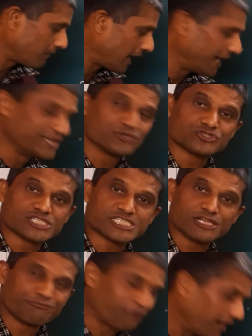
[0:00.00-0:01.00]
hydrogen
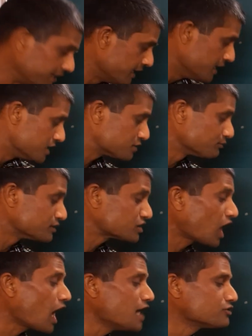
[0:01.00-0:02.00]
sulfide. It means
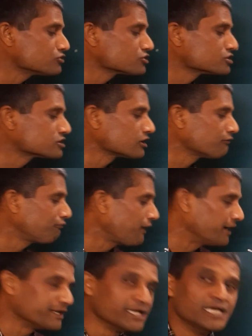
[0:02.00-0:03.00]
hydrogen
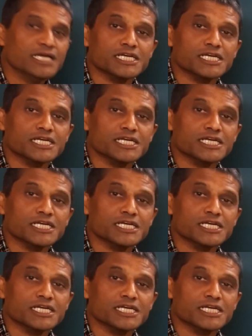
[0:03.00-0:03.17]
sulfide